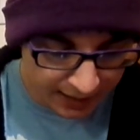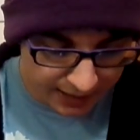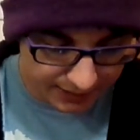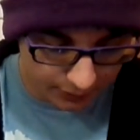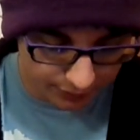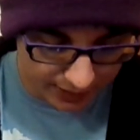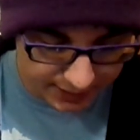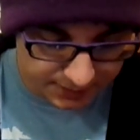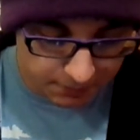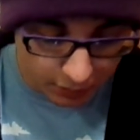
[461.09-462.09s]
Now that
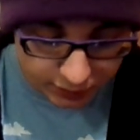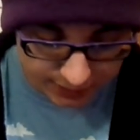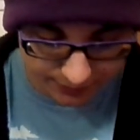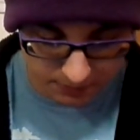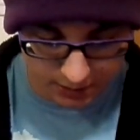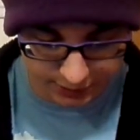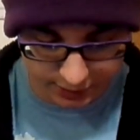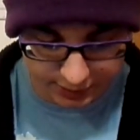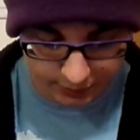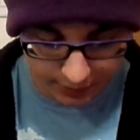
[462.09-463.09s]
is most of the
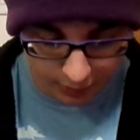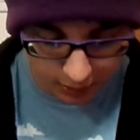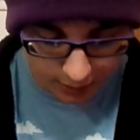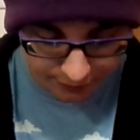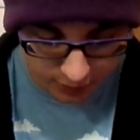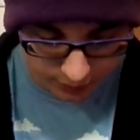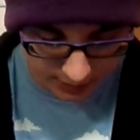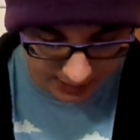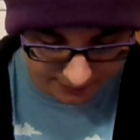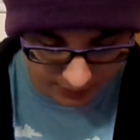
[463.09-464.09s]
monsters. There are a few that
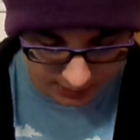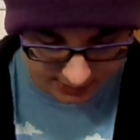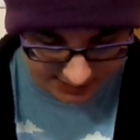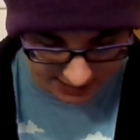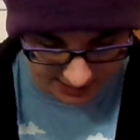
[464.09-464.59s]
I have not said